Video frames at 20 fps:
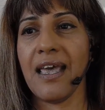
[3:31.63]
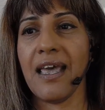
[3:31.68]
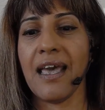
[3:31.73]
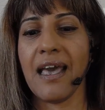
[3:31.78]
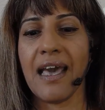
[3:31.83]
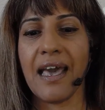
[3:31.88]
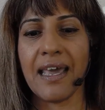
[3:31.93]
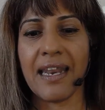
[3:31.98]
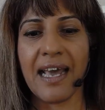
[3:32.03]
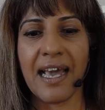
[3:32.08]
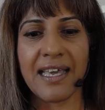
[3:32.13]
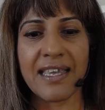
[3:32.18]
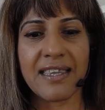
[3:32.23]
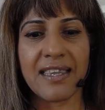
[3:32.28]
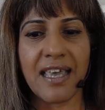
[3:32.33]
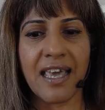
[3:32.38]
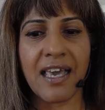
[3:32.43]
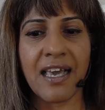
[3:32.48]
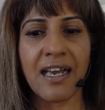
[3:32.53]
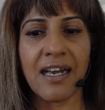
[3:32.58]
And I
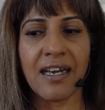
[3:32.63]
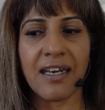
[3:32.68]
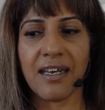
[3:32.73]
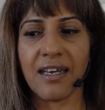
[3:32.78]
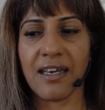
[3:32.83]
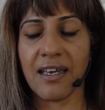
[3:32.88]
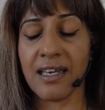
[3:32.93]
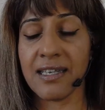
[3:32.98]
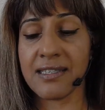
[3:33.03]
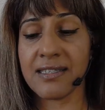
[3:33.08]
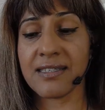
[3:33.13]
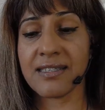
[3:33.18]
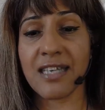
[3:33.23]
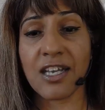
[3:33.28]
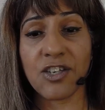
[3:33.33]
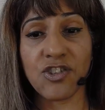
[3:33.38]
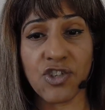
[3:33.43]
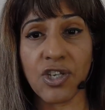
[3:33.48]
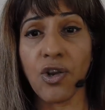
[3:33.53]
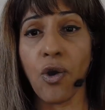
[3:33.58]
think it's
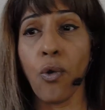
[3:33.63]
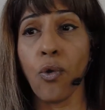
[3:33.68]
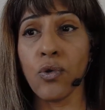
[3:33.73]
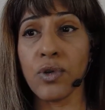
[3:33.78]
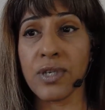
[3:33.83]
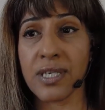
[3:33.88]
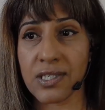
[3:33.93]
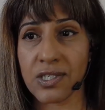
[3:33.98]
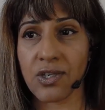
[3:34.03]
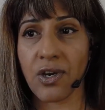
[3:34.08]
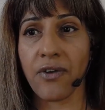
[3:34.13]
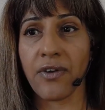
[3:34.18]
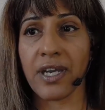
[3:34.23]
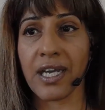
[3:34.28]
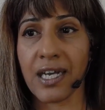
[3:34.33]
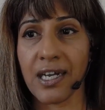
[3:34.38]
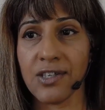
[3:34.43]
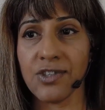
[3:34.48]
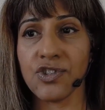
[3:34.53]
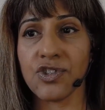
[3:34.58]
such an old historic
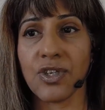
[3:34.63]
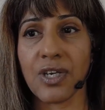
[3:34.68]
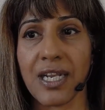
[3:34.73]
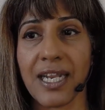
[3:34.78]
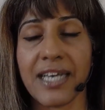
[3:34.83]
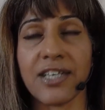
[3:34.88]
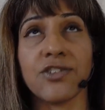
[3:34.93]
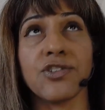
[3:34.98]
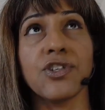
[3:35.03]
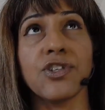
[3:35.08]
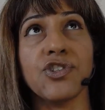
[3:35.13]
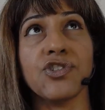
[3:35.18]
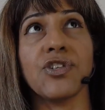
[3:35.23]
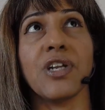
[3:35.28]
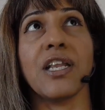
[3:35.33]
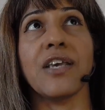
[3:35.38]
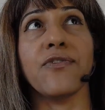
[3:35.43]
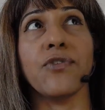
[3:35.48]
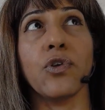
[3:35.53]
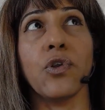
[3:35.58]
culture. Like
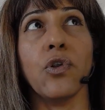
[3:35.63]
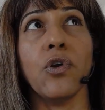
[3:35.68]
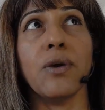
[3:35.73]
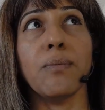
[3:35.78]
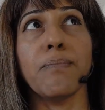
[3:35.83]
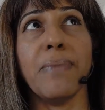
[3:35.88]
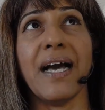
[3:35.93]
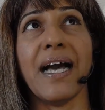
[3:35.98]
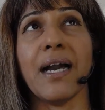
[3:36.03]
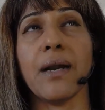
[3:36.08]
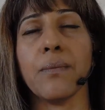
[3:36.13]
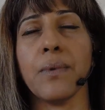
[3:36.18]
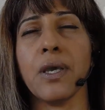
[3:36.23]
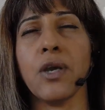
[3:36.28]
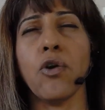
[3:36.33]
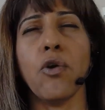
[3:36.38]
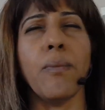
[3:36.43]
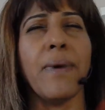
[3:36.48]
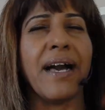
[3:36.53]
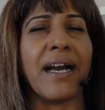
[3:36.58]
traditionally, if you look back, we
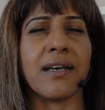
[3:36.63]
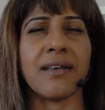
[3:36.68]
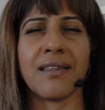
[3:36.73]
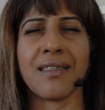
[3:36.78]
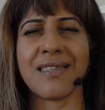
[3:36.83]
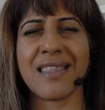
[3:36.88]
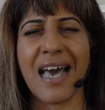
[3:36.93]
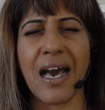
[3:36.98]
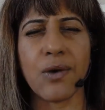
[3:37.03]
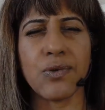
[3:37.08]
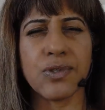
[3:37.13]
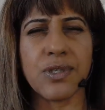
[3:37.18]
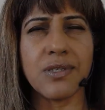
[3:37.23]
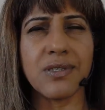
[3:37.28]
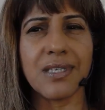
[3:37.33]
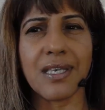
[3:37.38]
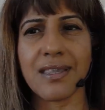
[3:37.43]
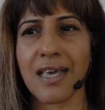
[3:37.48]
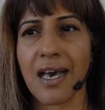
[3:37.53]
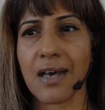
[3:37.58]
go back
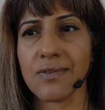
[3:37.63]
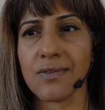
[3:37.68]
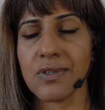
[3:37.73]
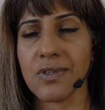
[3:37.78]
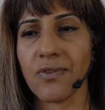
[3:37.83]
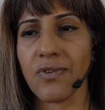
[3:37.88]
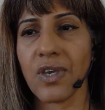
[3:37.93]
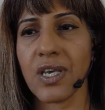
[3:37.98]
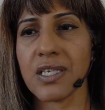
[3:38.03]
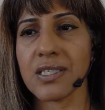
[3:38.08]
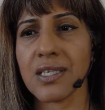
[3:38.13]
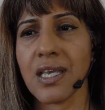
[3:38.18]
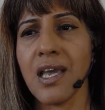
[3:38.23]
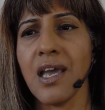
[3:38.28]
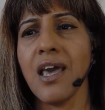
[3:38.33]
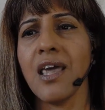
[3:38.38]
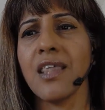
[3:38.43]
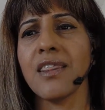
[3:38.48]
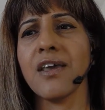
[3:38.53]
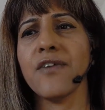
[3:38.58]
thousands and thousands of years.
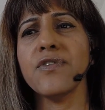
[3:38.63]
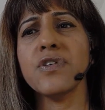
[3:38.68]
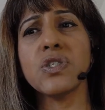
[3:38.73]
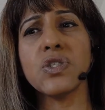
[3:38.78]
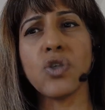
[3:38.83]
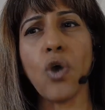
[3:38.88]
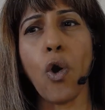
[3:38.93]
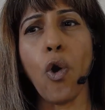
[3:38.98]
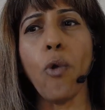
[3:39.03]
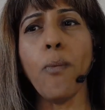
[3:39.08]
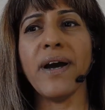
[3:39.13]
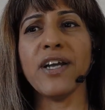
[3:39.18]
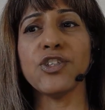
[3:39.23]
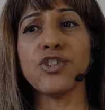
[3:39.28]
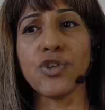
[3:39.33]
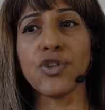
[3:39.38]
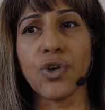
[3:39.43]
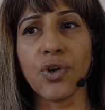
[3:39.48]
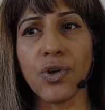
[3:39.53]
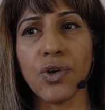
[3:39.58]
There is so
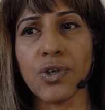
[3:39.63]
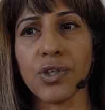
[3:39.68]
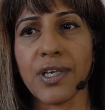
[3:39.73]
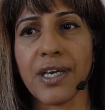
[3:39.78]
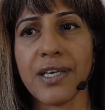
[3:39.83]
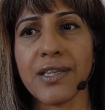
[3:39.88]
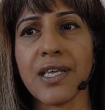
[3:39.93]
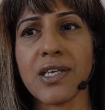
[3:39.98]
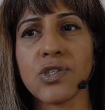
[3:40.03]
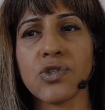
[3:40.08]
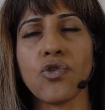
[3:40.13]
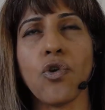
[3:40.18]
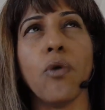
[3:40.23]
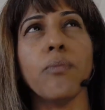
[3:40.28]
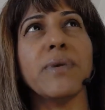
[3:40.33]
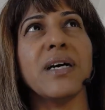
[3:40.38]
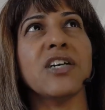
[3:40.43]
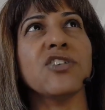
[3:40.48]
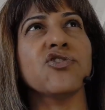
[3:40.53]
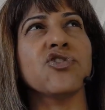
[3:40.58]
much good and there's so
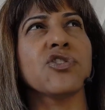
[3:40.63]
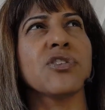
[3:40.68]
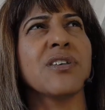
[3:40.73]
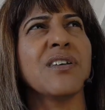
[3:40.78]
much